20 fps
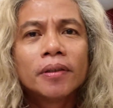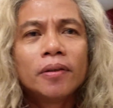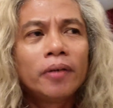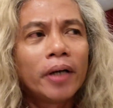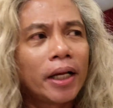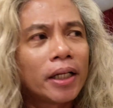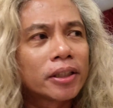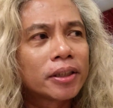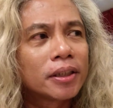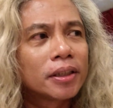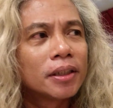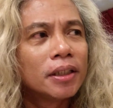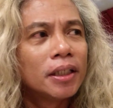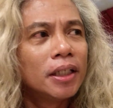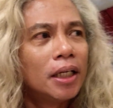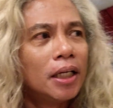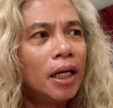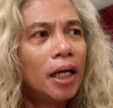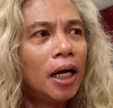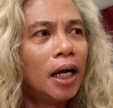who else?
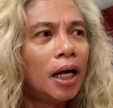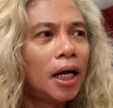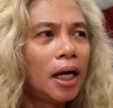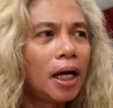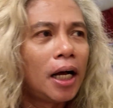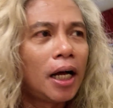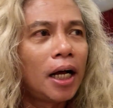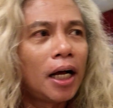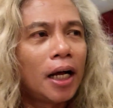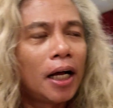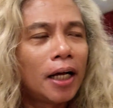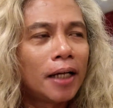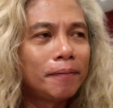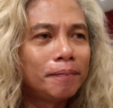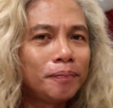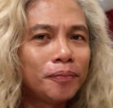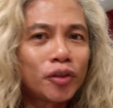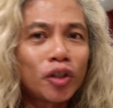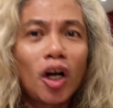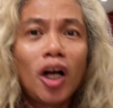
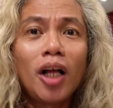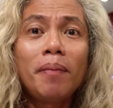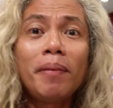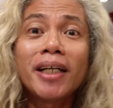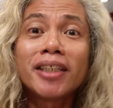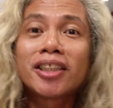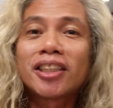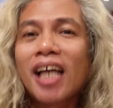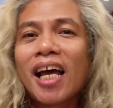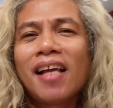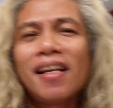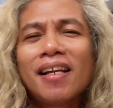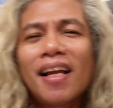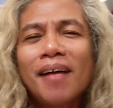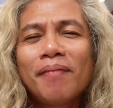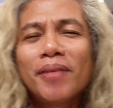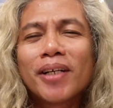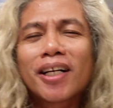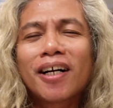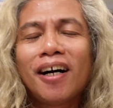Um, to all my 10
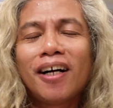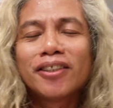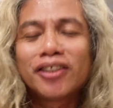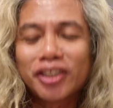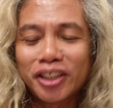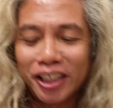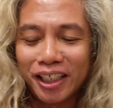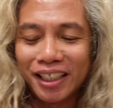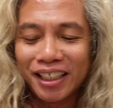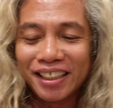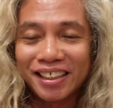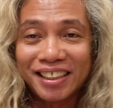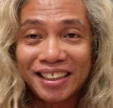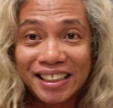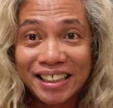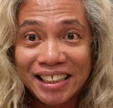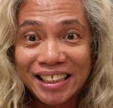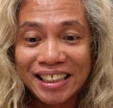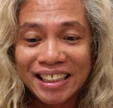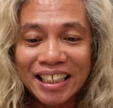lovely countries.
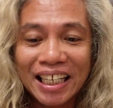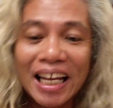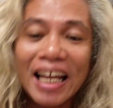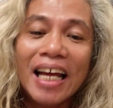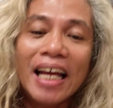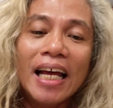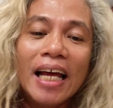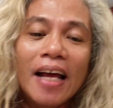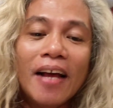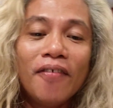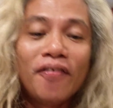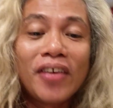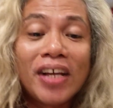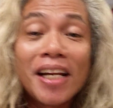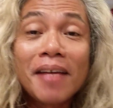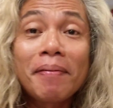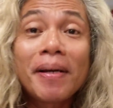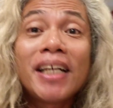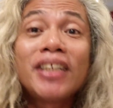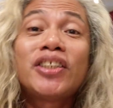
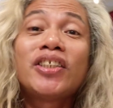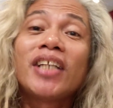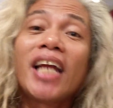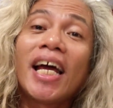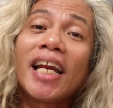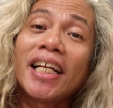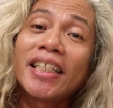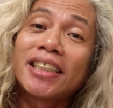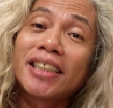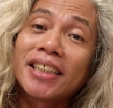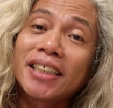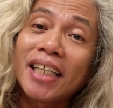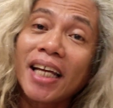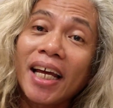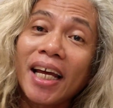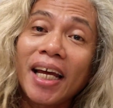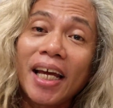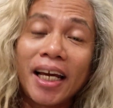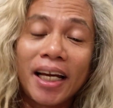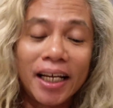Philippines, United
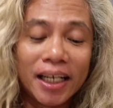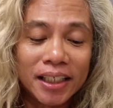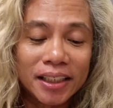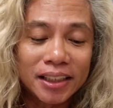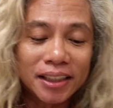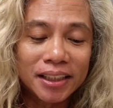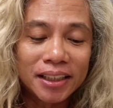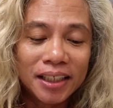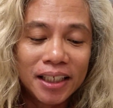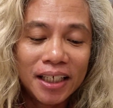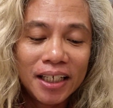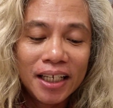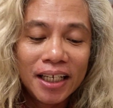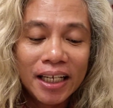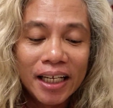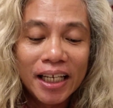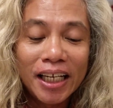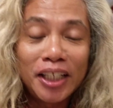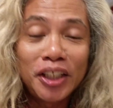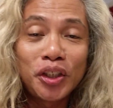States,
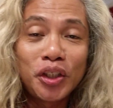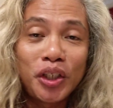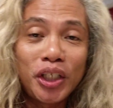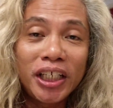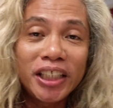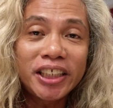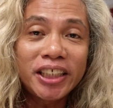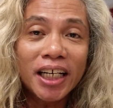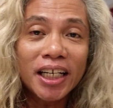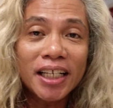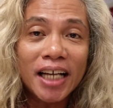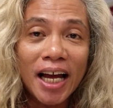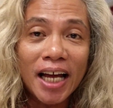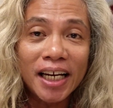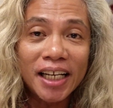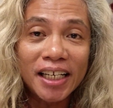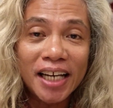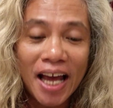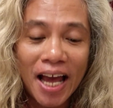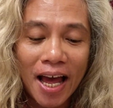Indonesia,
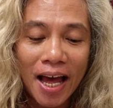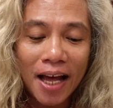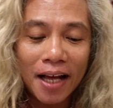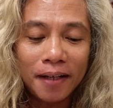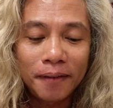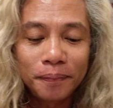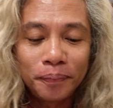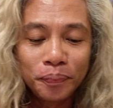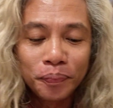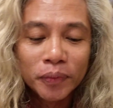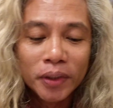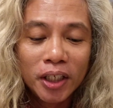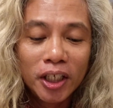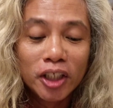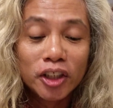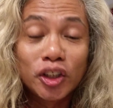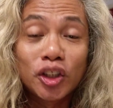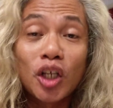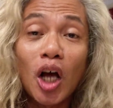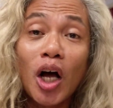Canada,
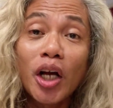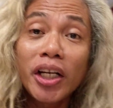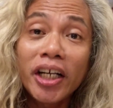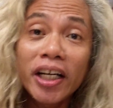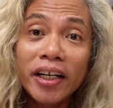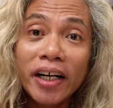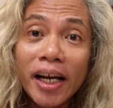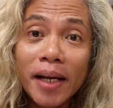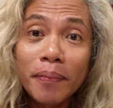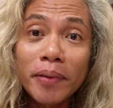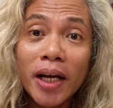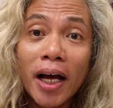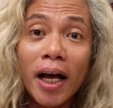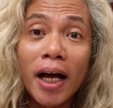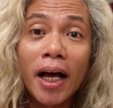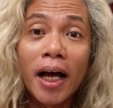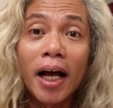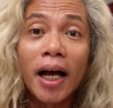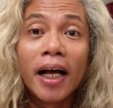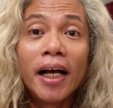Saudi
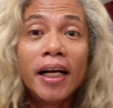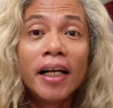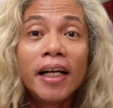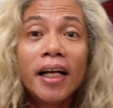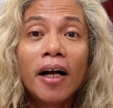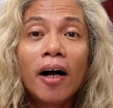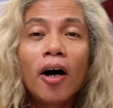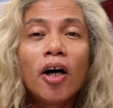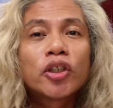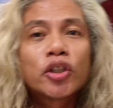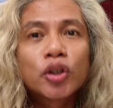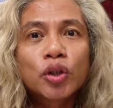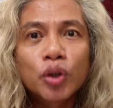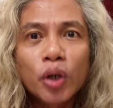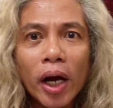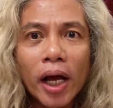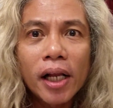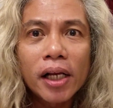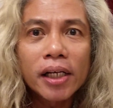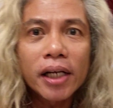Arabia,
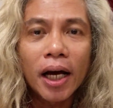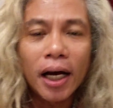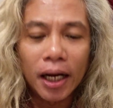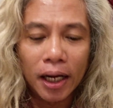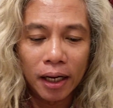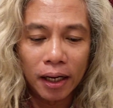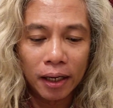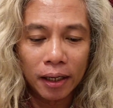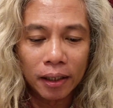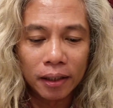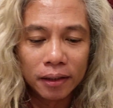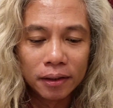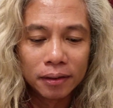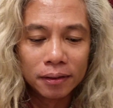Australia,